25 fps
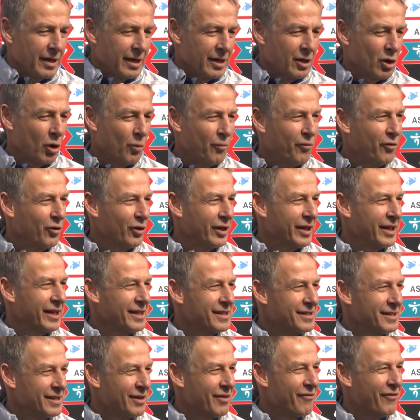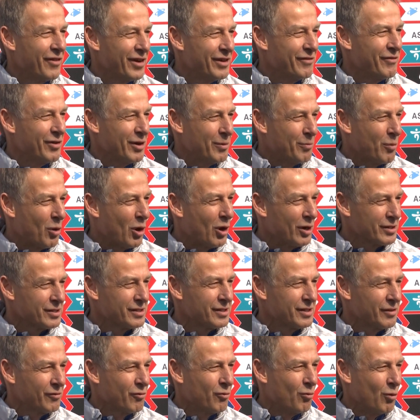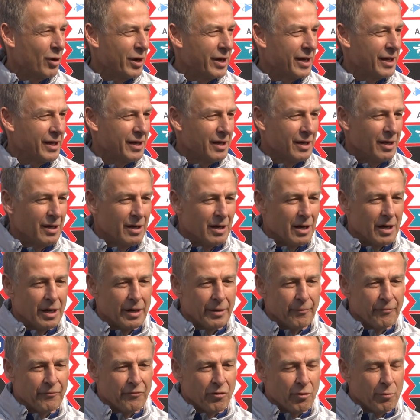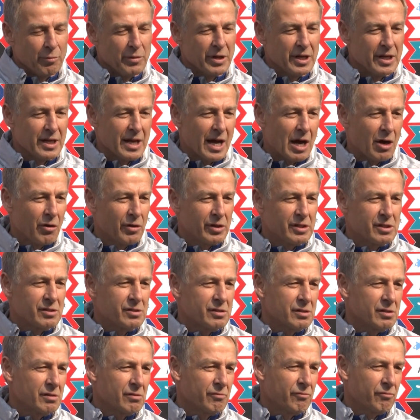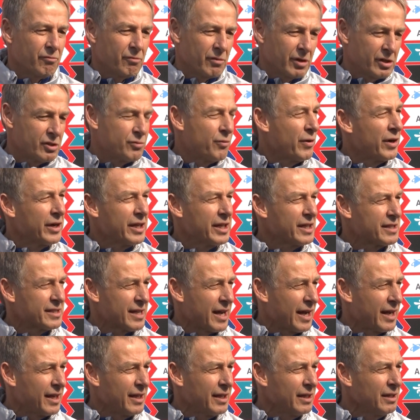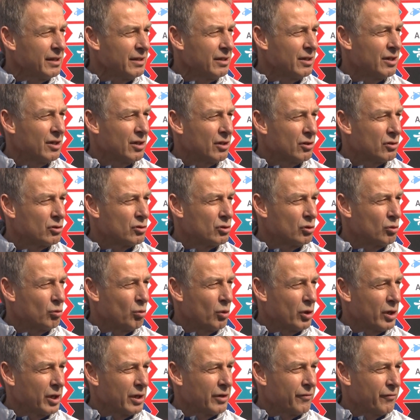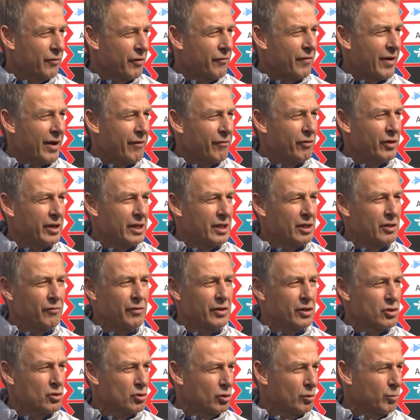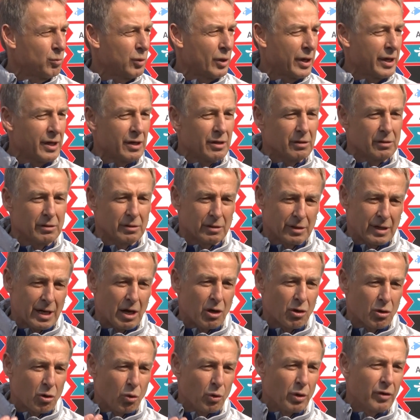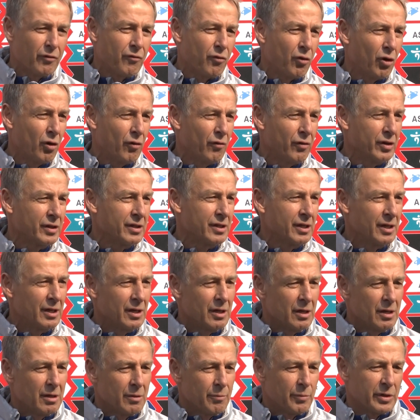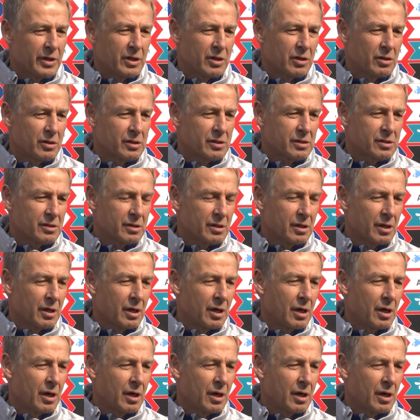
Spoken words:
hopefully it's in a very, very positive way. For me now, it's very exciting to work with every individual player now going forward, because